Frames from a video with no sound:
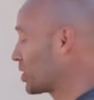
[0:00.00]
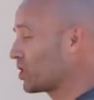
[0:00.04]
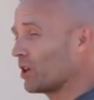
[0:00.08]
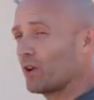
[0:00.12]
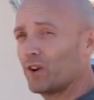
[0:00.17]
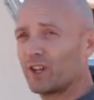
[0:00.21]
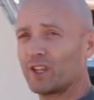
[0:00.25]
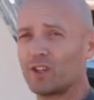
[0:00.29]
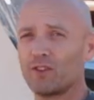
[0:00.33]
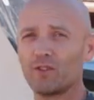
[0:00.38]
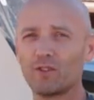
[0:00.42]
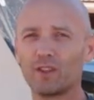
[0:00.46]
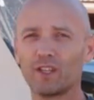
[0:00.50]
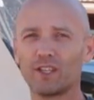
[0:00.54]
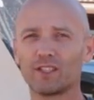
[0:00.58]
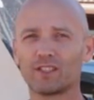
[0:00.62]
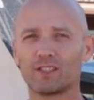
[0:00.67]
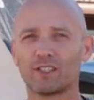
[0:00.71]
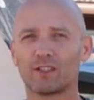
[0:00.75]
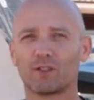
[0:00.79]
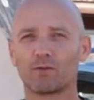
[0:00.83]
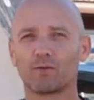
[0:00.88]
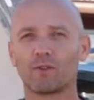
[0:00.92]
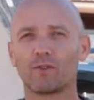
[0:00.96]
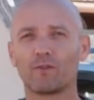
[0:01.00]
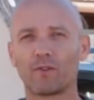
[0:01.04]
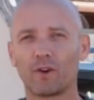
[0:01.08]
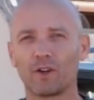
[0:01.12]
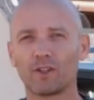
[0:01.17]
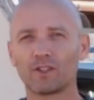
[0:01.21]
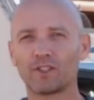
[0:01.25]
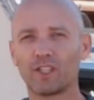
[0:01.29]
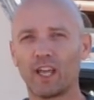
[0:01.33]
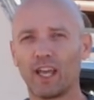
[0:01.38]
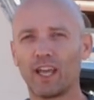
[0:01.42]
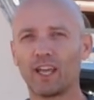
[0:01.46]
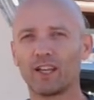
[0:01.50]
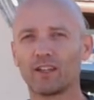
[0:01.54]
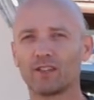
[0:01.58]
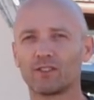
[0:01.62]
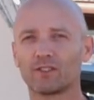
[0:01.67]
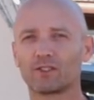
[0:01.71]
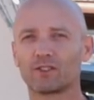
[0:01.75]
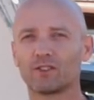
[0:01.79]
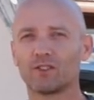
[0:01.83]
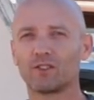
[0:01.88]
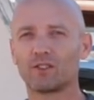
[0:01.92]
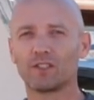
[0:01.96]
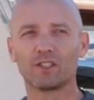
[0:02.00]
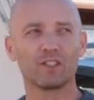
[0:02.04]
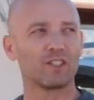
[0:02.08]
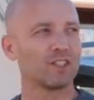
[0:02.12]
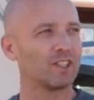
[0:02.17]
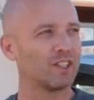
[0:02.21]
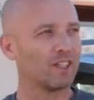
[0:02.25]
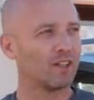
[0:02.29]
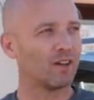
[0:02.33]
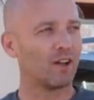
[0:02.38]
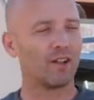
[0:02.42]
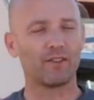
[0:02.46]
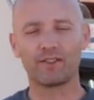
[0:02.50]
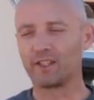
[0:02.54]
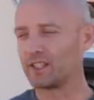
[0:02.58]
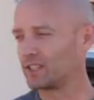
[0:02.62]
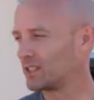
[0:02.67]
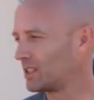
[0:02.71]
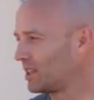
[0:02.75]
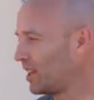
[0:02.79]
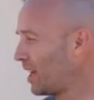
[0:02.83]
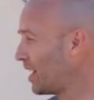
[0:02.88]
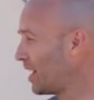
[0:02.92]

showing you this at the reverse angle so you can see all these